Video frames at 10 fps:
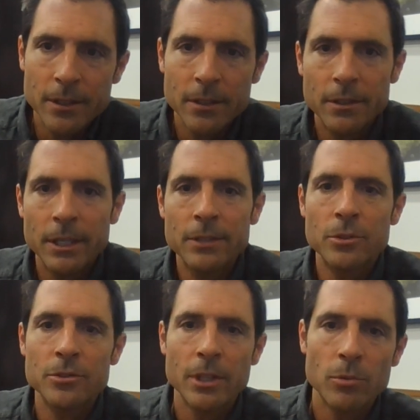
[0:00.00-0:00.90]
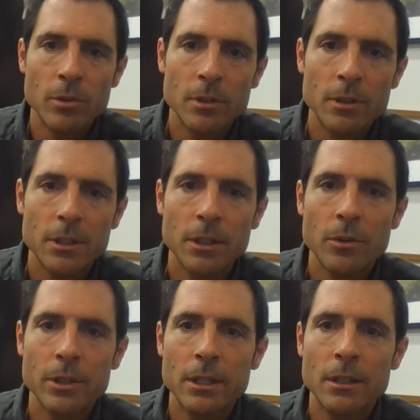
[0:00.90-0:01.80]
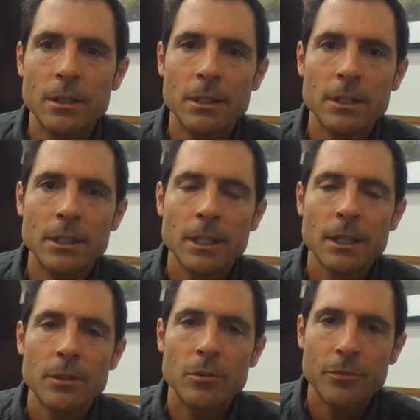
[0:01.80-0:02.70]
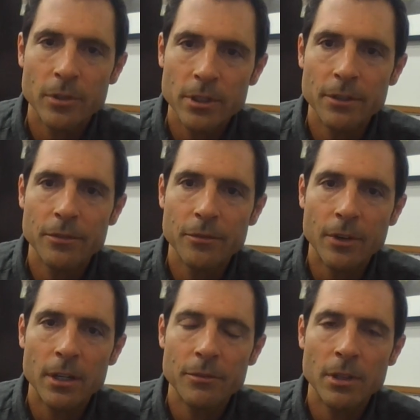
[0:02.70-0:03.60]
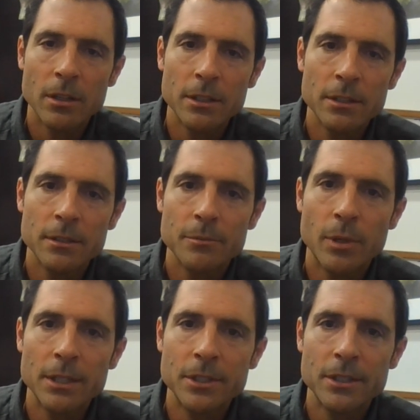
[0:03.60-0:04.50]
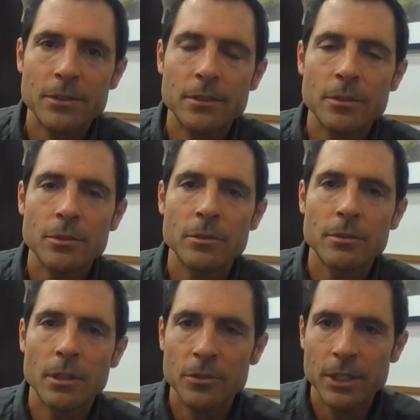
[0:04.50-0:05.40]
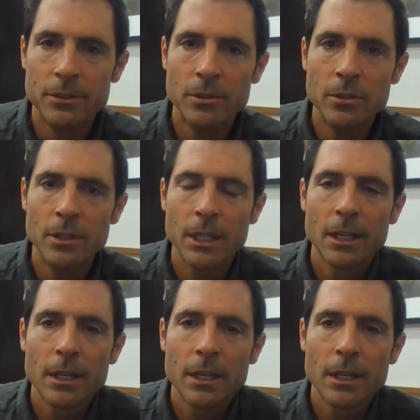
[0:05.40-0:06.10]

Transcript: The escrows that were going along were far enough along in the process to close escrow.